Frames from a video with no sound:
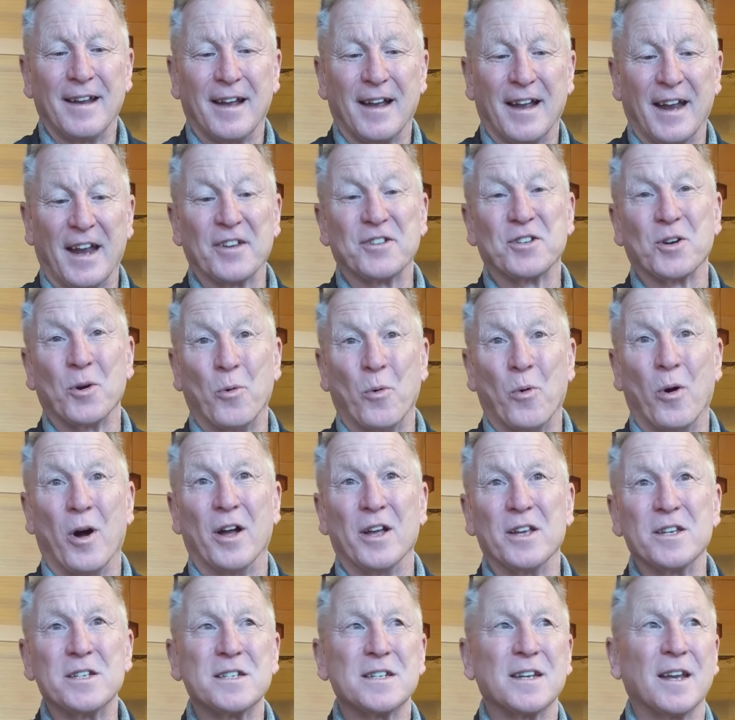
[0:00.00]
As it
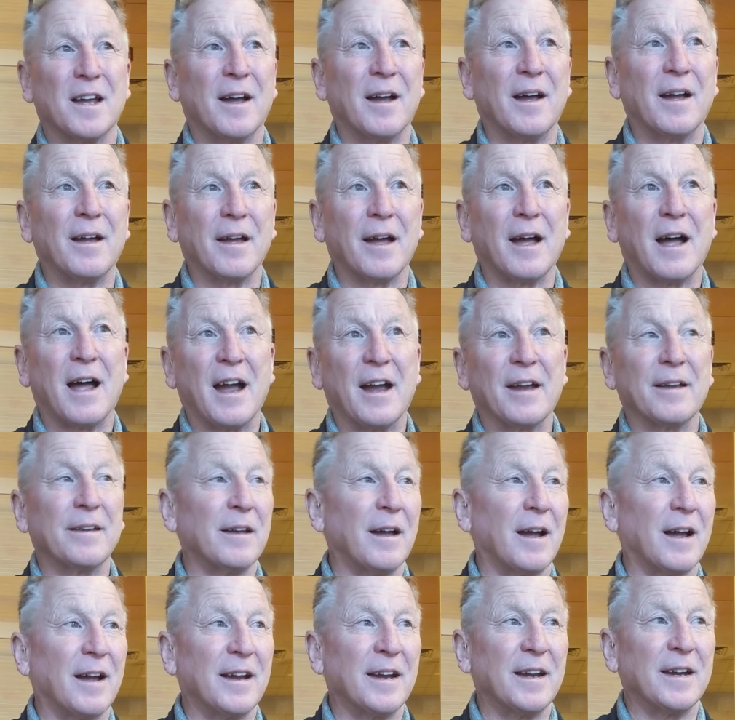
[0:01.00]
was, I
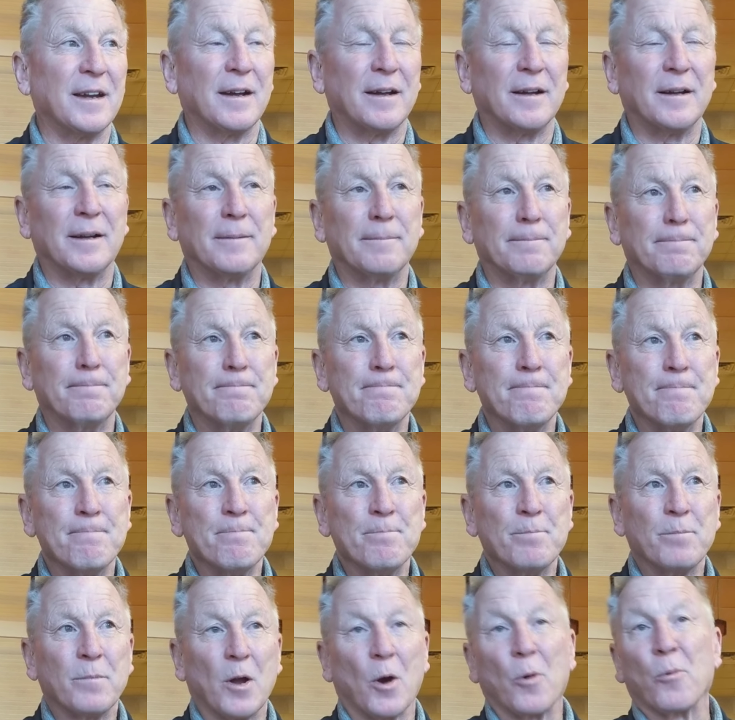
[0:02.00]

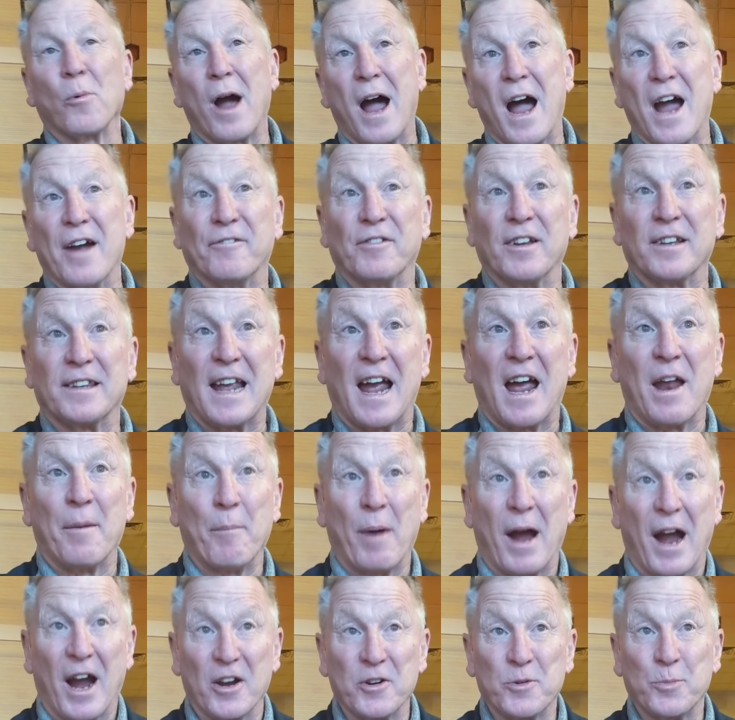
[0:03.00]
arrived at
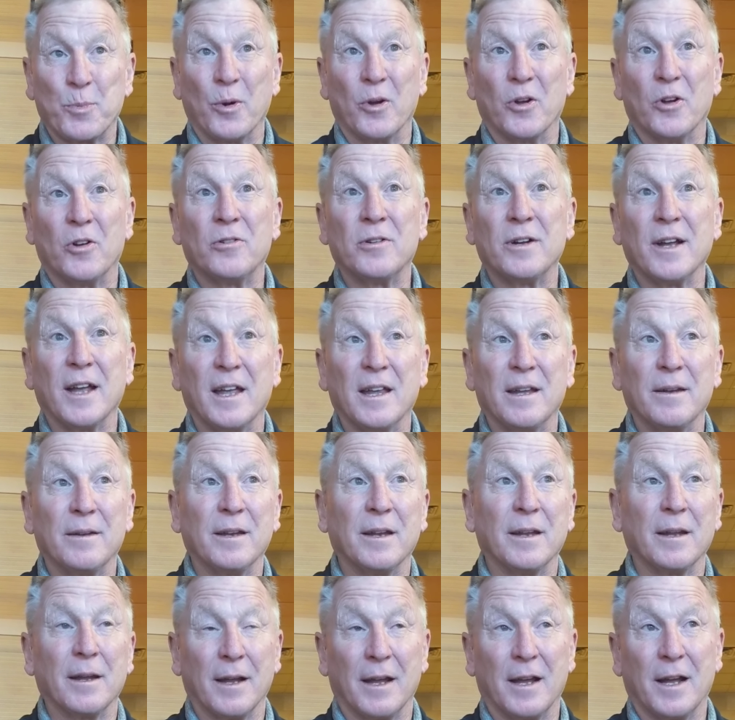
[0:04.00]
that mash bill,
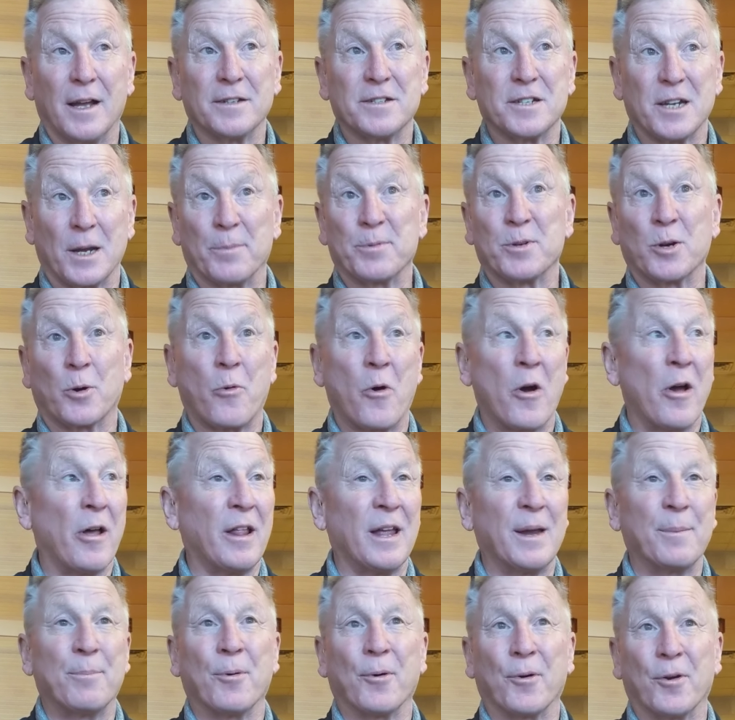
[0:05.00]

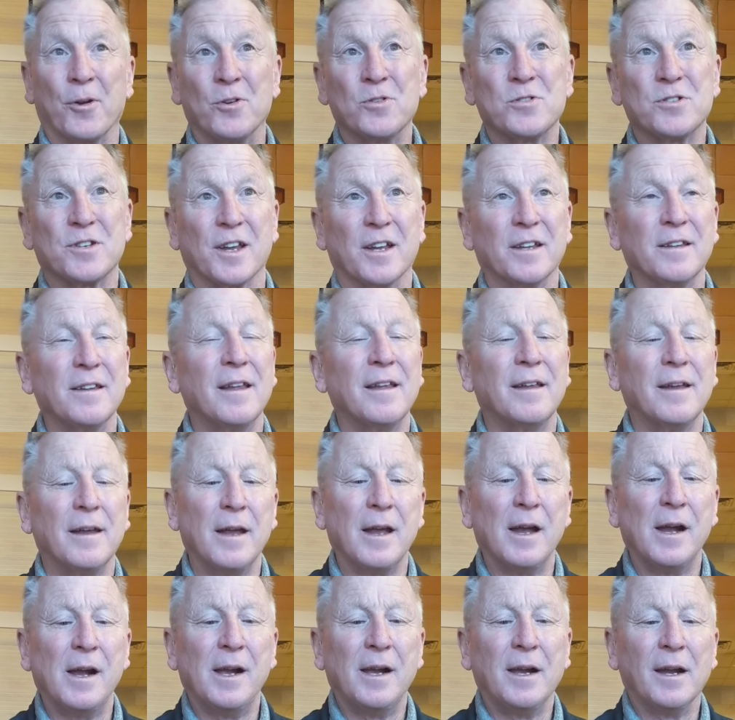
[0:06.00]
subsequently produced it,
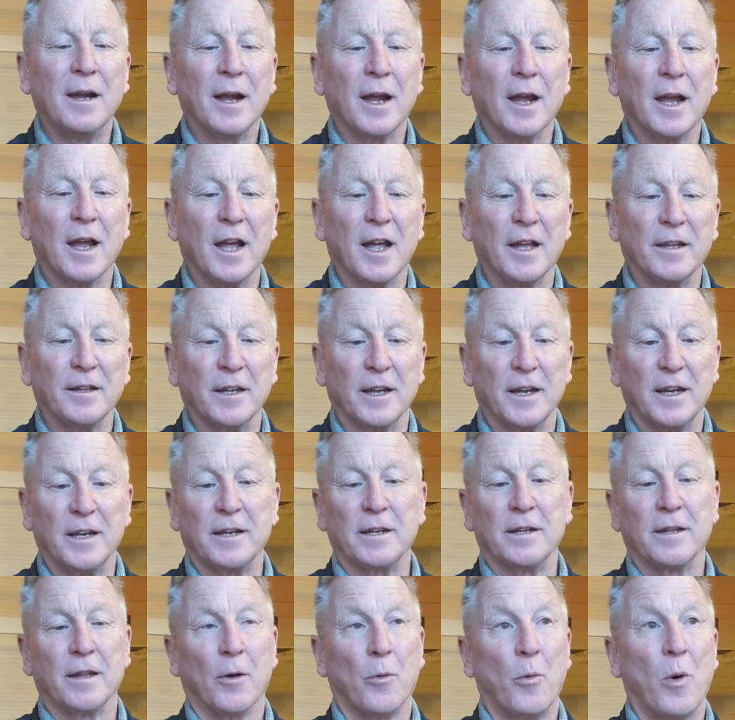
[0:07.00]
and
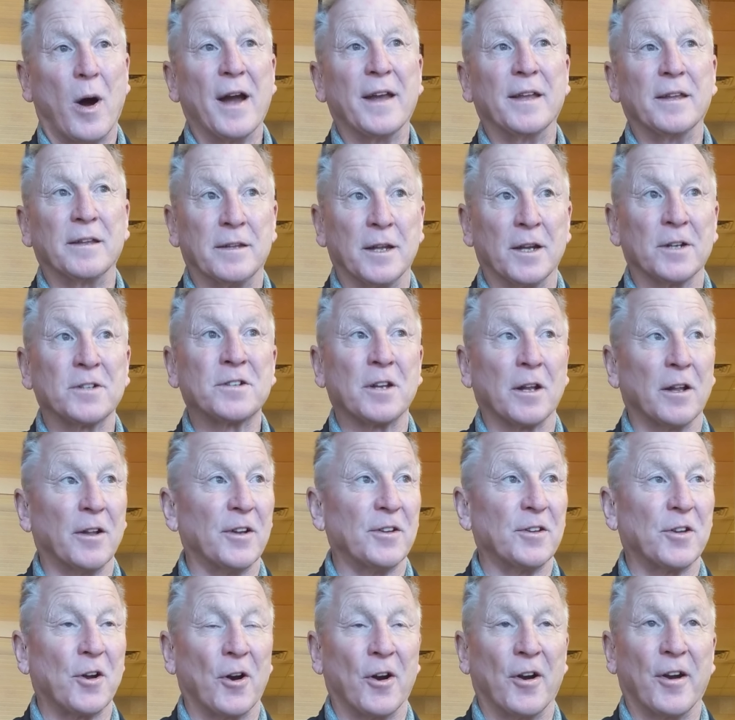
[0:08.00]
the white
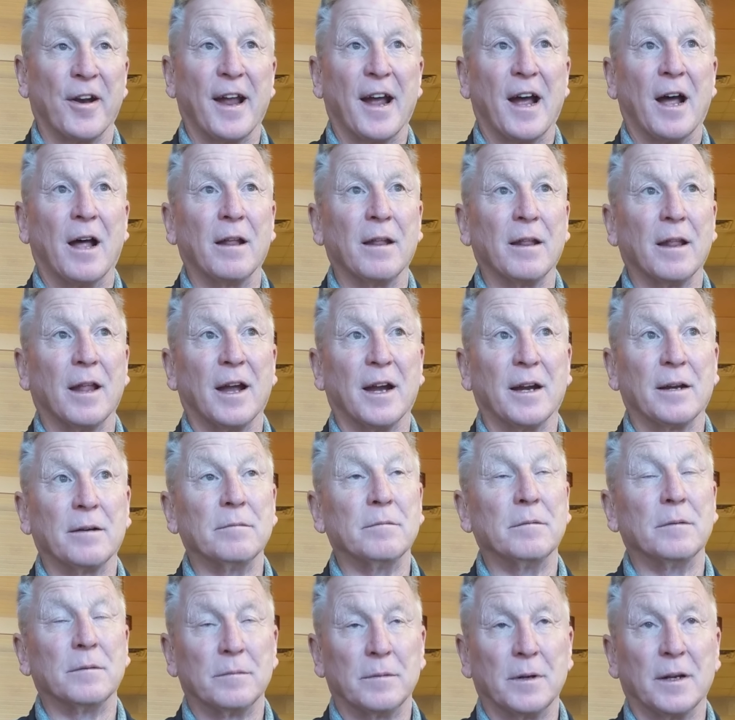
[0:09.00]
distillate turned out like
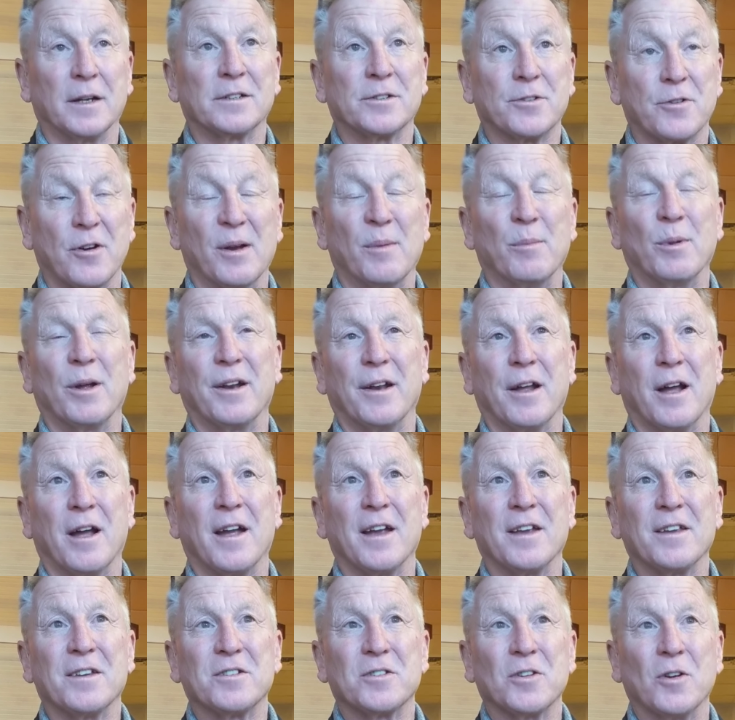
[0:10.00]
extremely
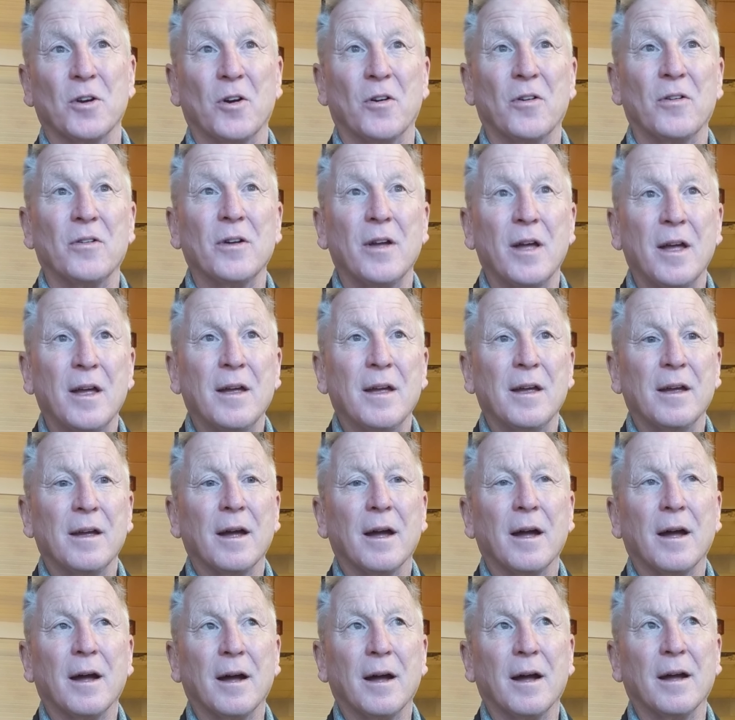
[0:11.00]
nice. So,
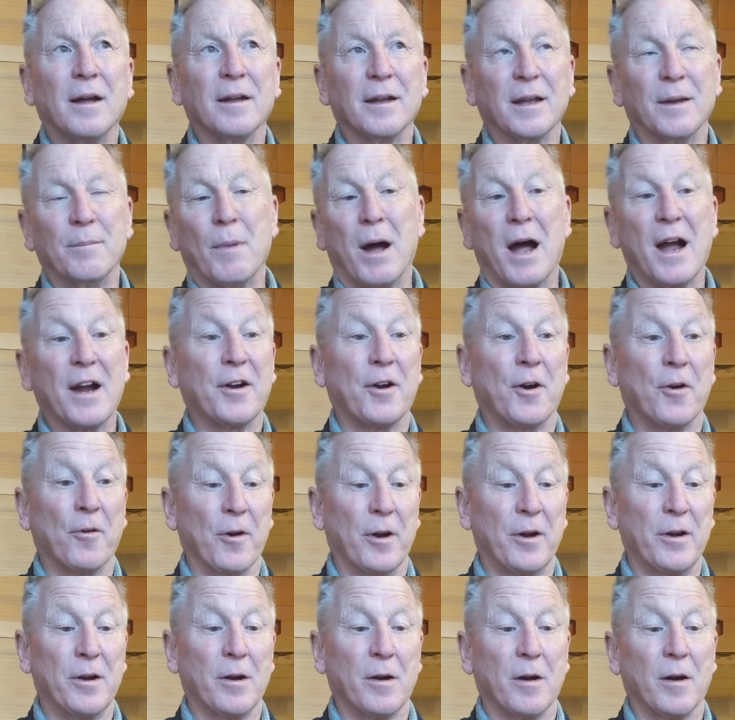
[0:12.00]
in my
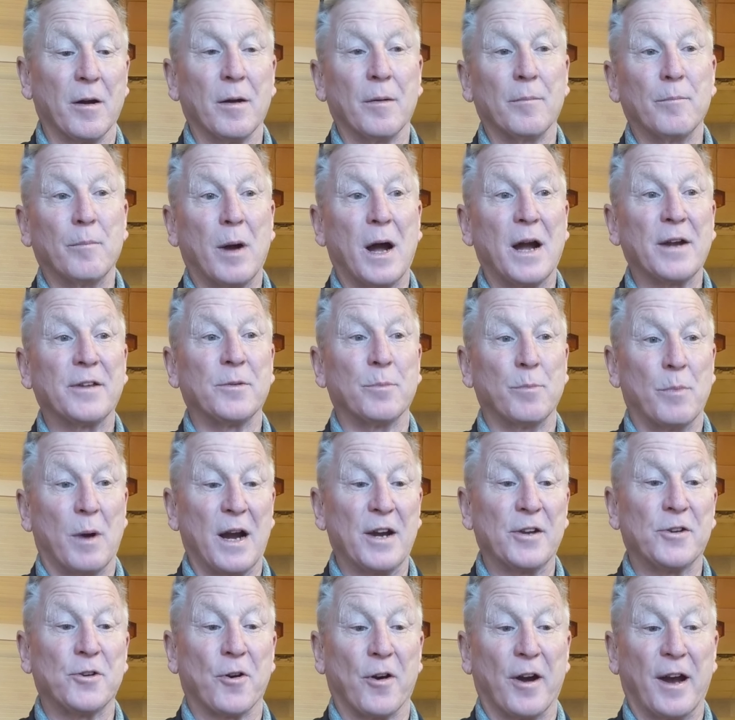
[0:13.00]
career,
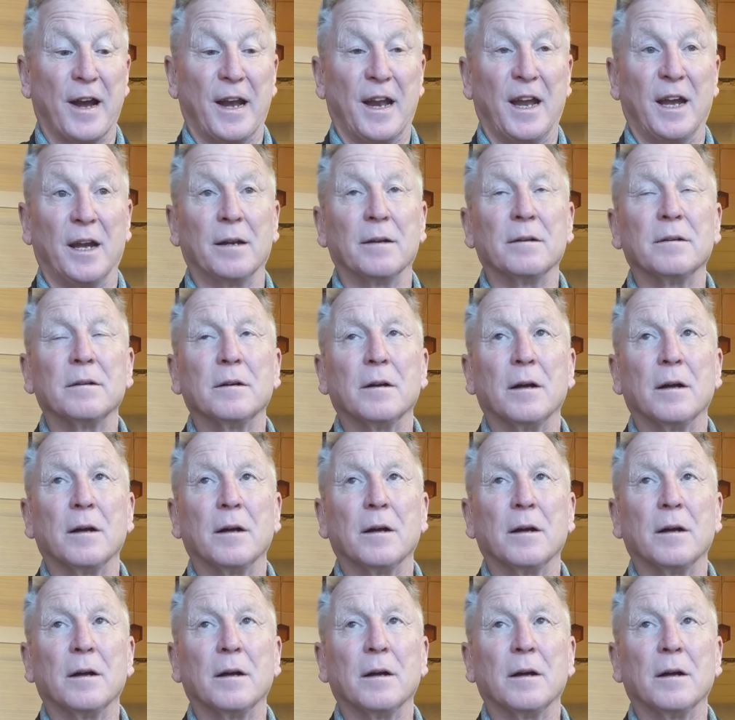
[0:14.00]
my training